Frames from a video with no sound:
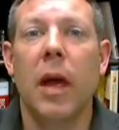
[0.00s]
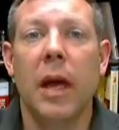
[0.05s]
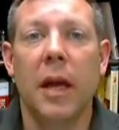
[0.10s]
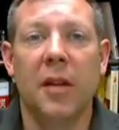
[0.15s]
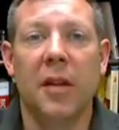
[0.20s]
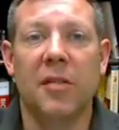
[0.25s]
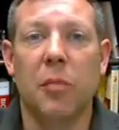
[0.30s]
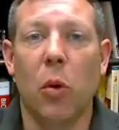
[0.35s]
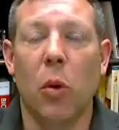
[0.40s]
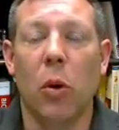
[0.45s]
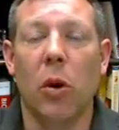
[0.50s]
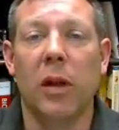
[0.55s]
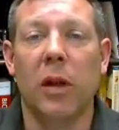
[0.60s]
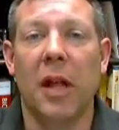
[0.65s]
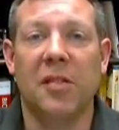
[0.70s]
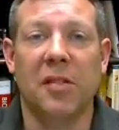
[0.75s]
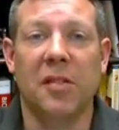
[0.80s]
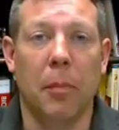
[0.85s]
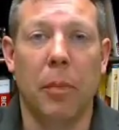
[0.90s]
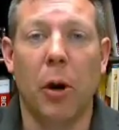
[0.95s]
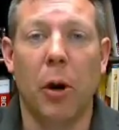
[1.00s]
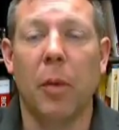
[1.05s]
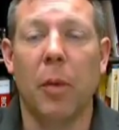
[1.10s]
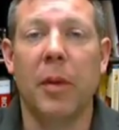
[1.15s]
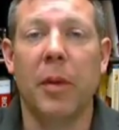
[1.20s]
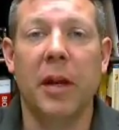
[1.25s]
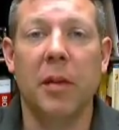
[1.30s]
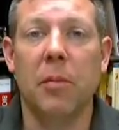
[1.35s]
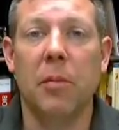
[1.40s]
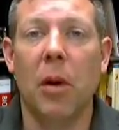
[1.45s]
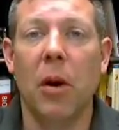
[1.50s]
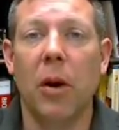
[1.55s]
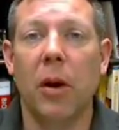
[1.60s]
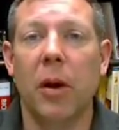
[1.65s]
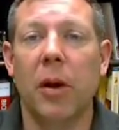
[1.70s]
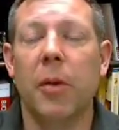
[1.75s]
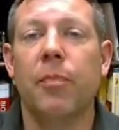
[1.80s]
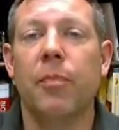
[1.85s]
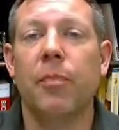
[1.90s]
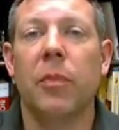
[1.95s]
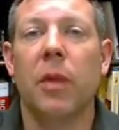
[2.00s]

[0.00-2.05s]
It's more or less a permanent mark.